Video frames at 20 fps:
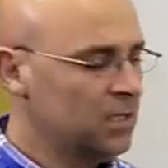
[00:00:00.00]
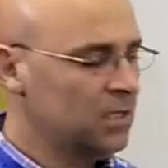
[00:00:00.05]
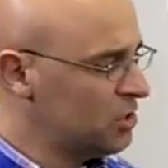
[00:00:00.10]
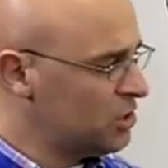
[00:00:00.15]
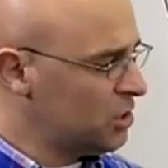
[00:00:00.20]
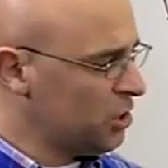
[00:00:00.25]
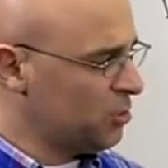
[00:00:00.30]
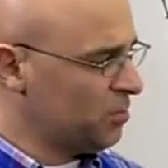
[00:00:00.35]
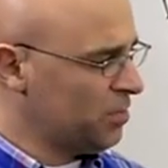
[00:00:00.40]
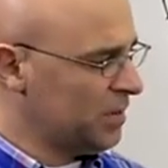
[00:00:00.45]

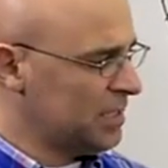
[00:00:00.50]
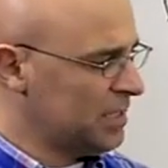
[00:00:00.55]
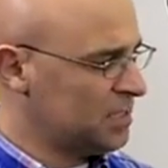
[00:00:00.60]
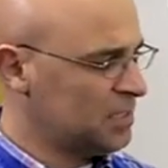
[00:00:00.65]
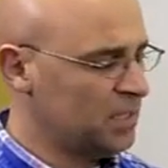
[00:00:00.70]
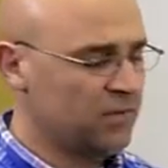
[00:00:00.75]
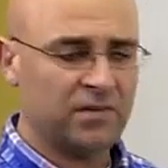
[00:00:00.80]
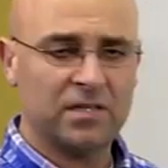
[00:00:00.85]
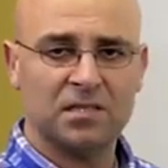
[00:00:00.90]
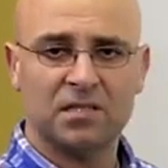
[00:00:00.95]
0 plus
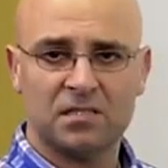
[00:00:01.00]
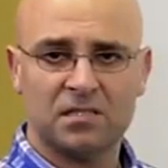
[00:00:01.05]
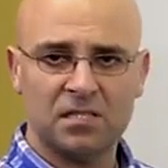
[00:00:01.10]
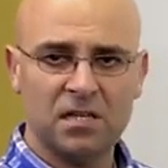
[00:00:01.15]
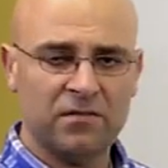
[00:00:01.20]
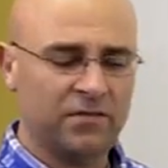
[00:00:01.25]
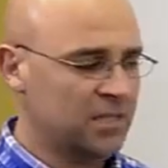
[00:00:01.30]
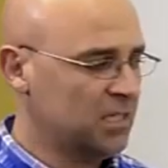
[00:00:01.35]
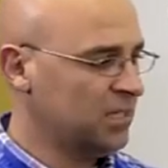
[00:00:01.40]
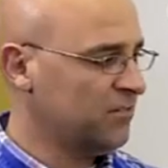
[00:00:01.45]
7 is
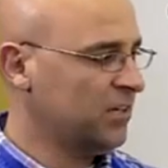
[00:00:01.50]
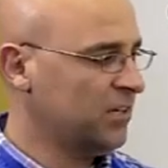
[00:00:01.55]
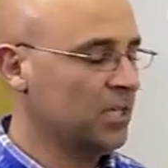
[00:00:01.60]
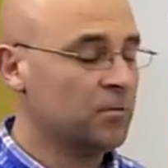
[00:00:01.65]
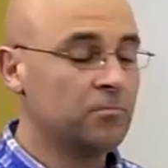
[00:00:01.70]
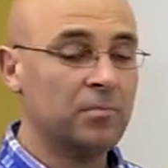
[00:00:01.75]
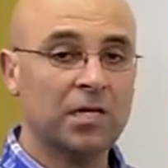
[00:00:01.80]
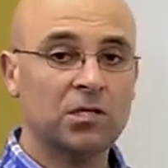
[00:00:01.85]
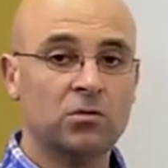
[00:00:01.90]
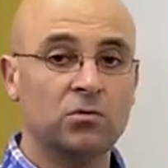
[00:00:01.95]
7,
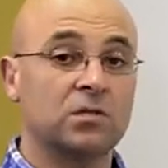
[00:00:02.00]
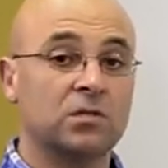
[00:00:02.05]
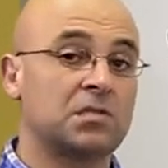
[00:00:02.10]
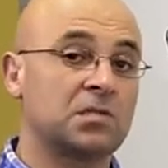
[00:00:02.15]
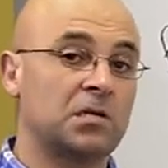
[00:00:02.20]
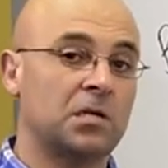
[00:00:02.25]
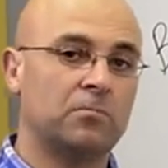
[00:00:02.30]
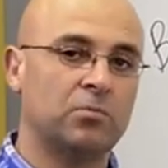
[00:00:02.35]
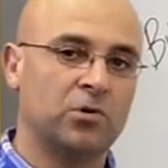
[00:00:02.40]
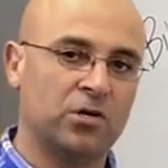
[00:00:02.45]
divided by 2 is
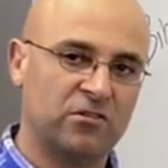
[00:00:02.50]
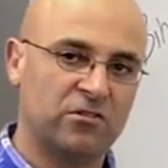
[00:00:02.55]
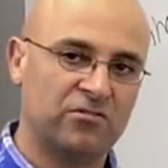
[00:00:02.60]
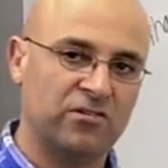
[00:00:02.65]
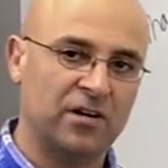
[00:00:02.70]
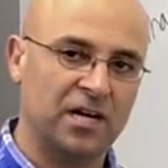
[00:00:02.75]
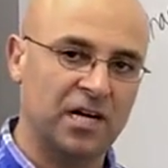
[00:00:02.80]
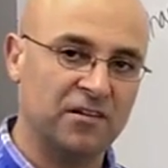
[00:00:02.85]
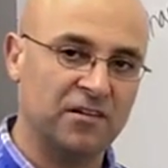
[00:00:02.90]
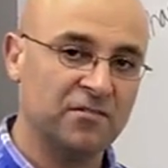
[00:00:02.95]

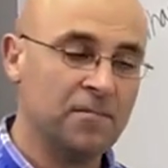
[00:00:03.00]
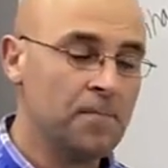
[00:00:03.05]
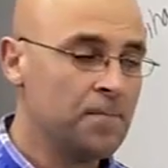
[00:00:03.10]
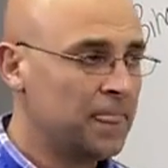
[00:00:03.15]
3.5.